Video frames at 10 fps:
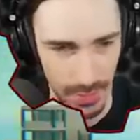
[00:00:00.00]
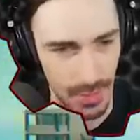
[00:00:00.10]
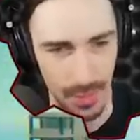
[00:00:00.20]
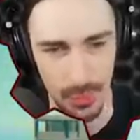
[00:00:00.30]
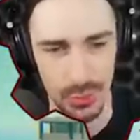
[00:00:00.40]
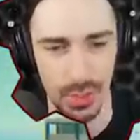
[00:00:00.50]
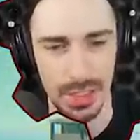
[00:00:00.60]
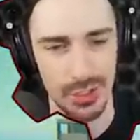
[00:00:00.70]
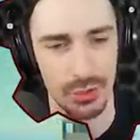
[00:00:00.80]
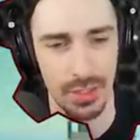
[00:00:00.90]
All right, which one of
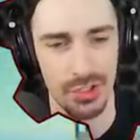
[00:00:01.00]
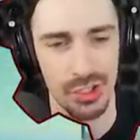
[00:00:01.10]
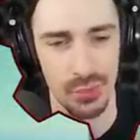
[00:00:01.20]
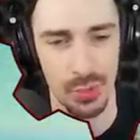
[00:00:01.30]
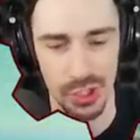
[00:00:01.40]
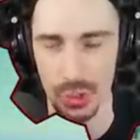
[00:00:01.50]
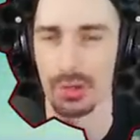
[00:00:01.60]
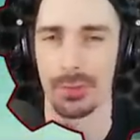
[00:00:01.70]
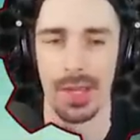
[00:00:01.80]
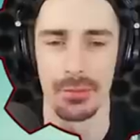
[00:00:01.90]
these creations was your
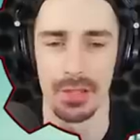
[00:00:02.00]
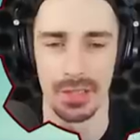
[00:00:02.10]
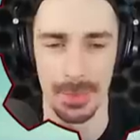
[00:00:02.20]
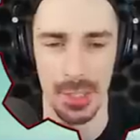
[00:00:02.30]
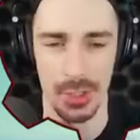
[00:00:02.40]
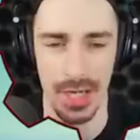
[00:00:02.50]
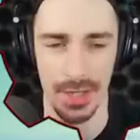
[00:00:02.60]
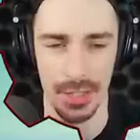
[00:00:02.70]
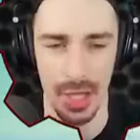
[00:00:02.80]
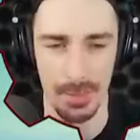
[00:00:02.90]
favorite? Let me know down
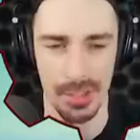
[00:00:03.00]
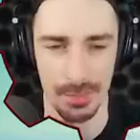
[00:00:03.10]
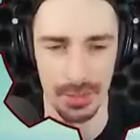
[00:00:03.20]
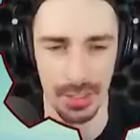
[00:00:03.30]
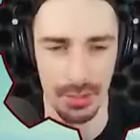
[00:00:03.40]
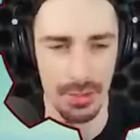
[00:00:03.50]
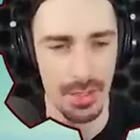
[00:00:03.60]
in the comments below.